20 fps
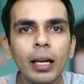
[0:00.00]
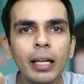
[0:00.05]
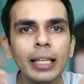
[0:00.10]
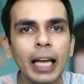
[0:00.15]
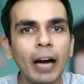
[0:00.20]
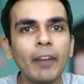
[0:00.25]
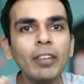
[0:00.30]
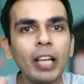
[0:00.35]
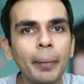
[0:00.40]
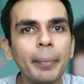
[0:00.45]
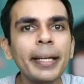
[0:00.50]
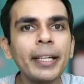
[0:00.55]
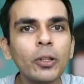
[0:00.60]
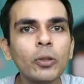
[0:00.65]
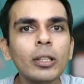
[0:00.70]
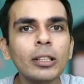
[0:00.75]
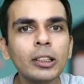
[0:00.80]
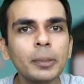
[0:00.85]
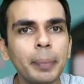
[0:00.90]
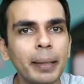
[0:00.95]
Now coming to
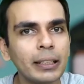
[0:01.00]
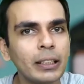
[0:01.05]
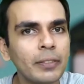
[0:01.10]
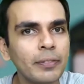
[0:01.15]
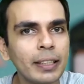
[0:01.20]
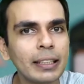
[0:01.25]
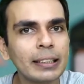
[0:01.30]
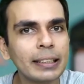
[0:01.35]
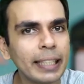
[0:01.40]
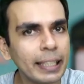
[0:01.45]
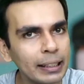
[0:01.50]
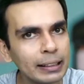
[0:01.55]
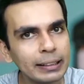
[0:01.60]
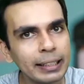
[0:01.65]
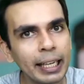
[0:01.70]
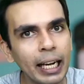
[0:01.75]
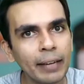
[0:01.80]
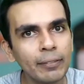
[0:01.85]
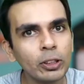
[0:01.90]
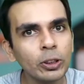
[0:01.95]
the specific skills
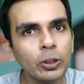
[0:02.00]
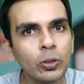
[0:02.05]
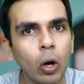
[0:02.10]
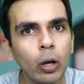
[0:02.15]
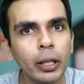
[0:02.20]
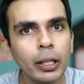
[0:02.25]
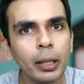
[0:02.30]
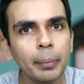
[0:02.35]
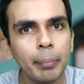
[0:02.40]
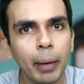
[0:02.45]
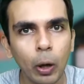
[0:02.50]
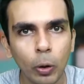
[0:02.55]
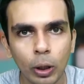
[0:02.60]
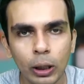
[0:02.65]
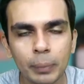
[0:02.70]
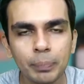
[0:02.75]
that I was talking about.